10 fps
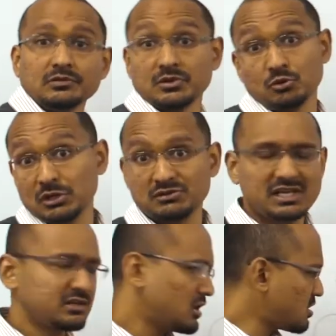Someone will
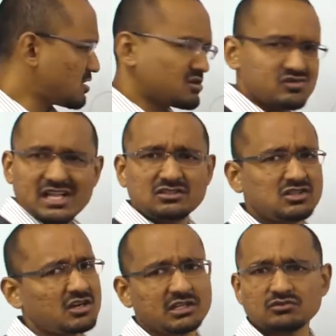say, no, that's
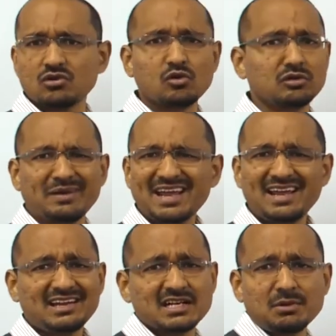not its role,
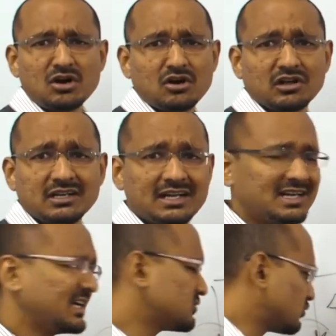man. Come on.
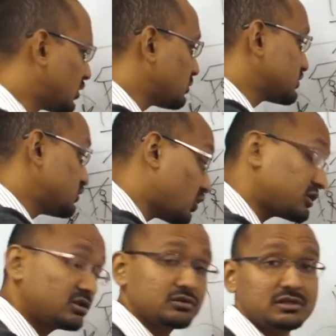Its role was
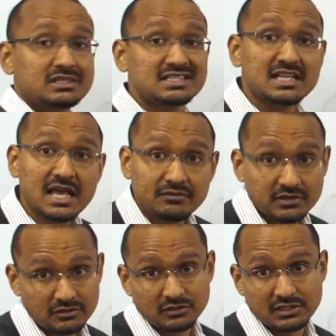not to do this, never
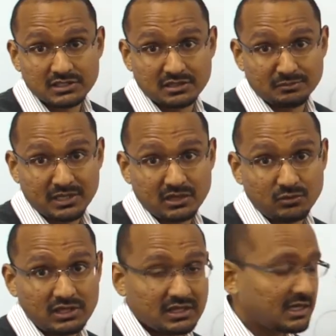to do this to begin
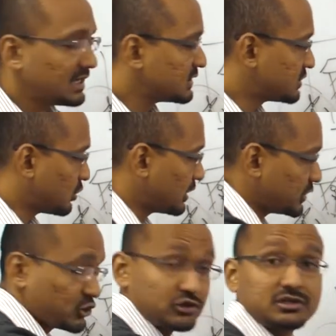with. So
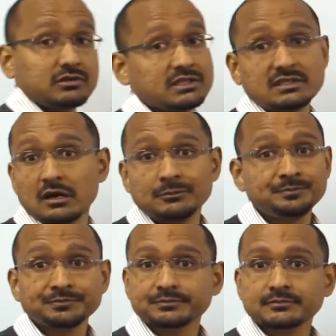it shouldn't do this now.
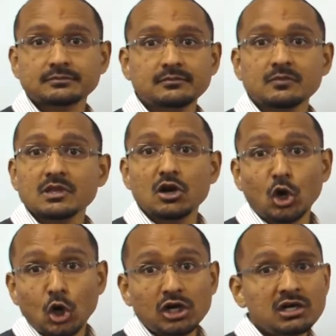
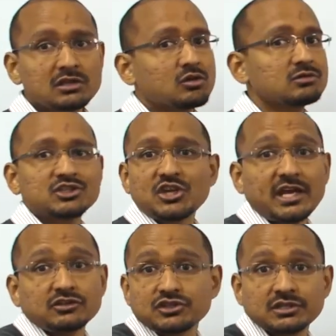Or the roles
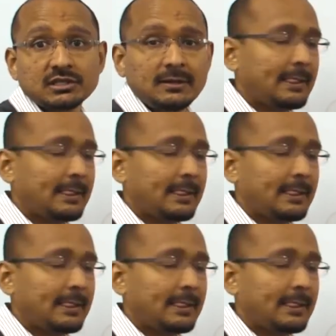changed.